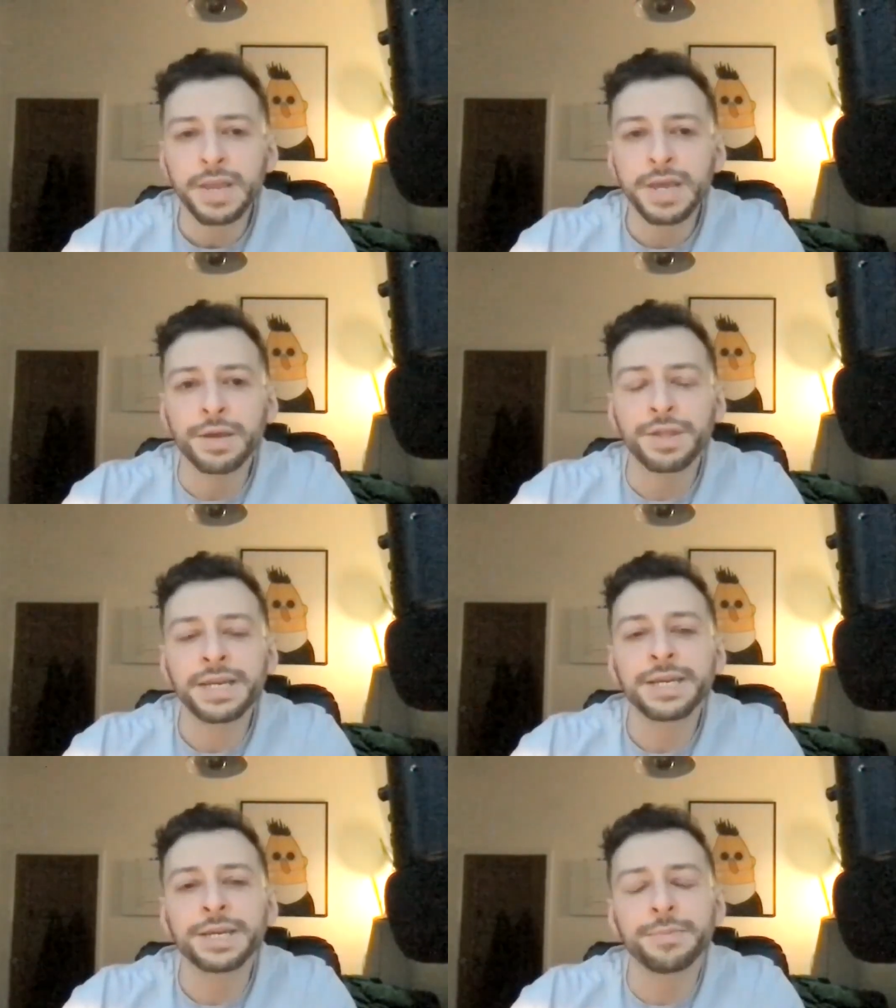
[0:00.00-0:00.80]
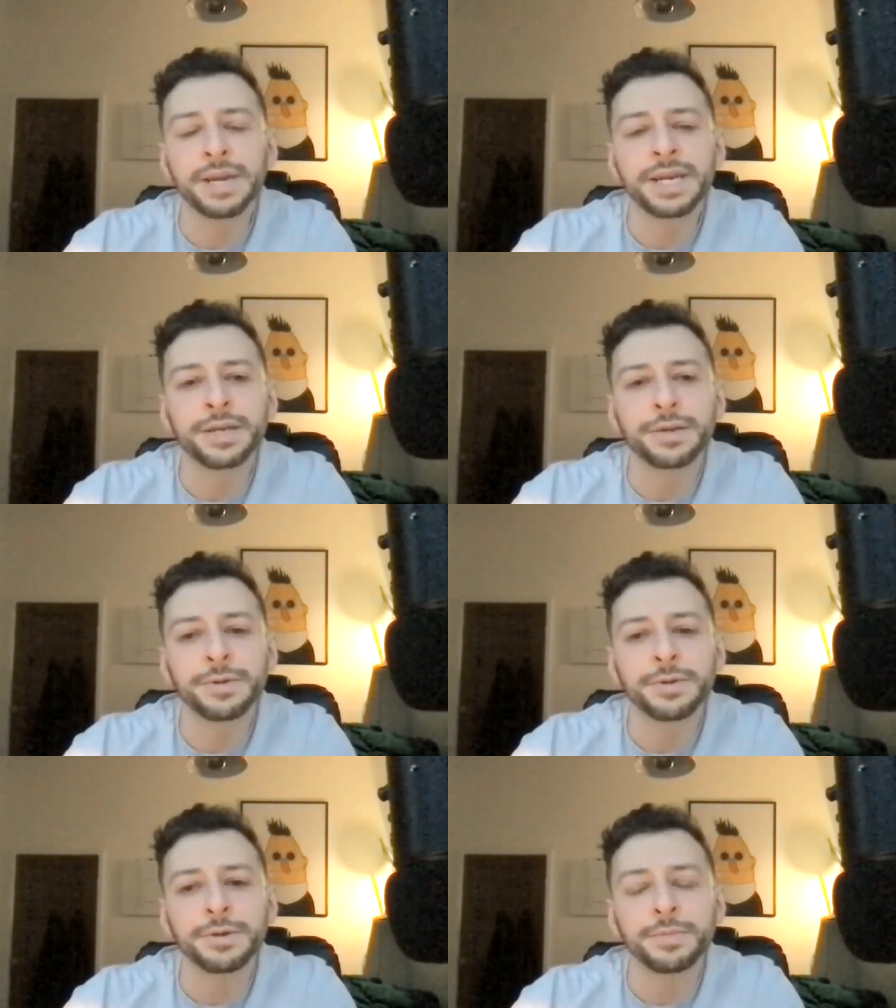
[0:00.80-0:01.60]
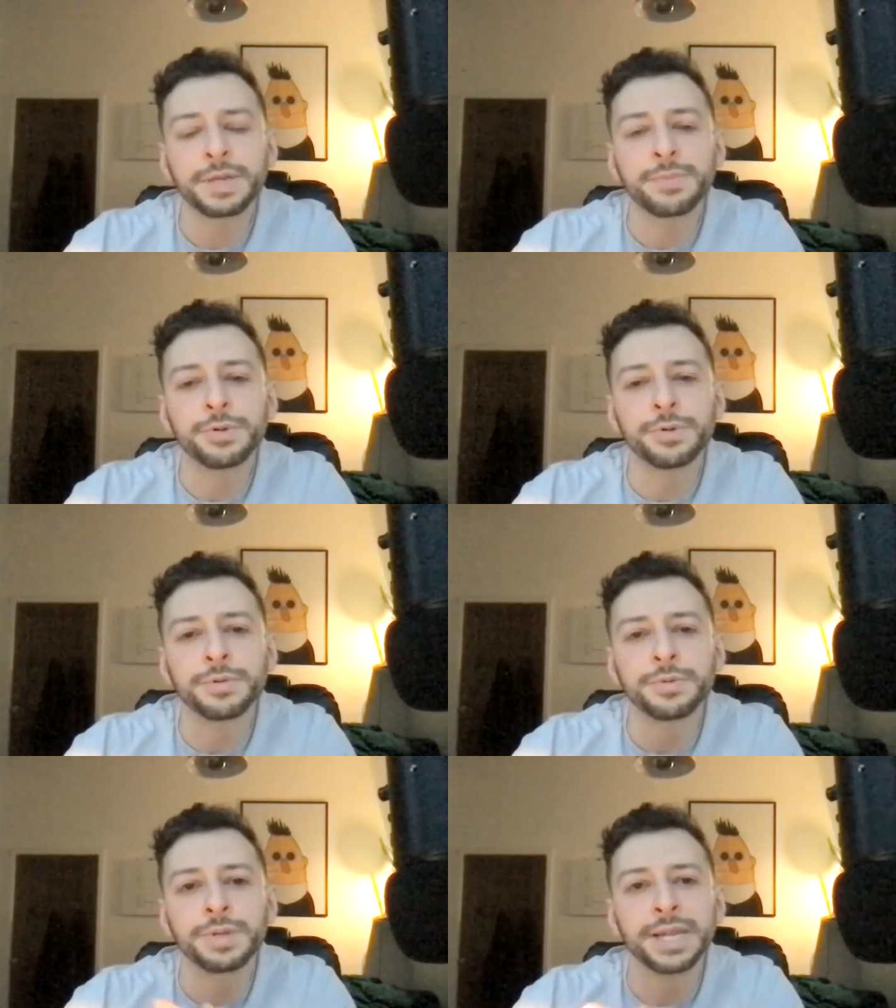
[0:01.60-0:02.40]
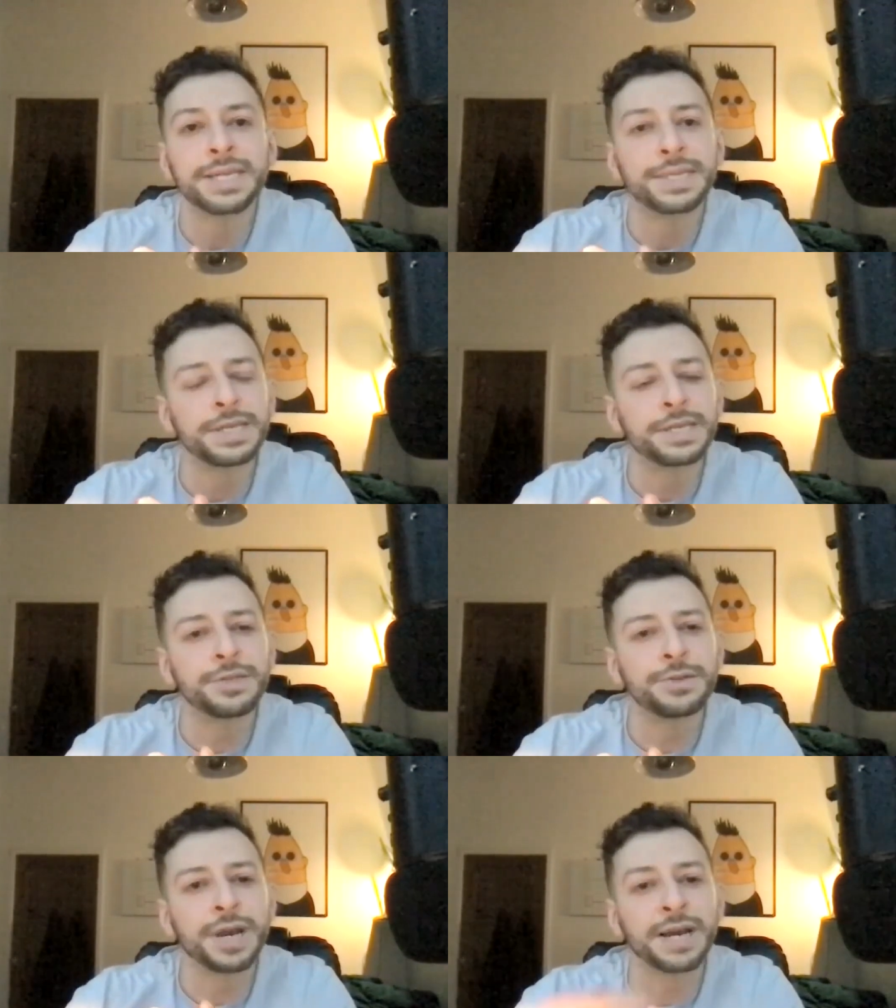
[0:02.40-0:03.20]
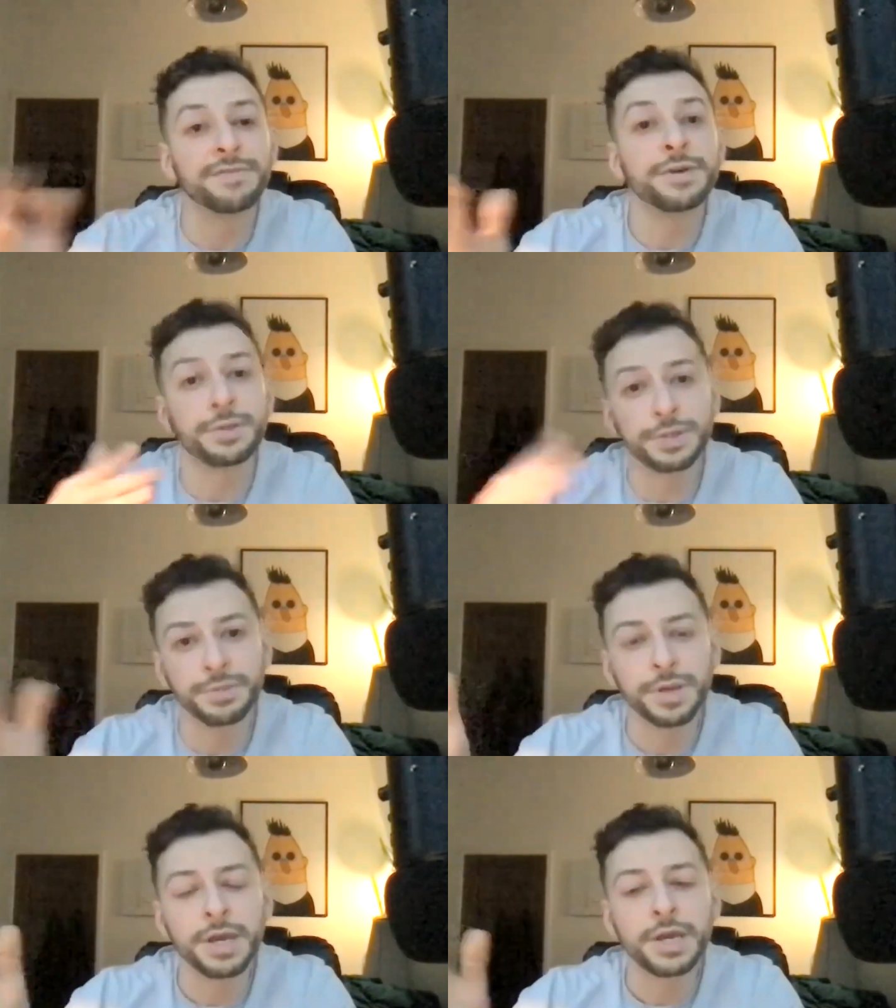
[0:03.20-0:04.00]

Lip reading: And I think it can make people lazy to have those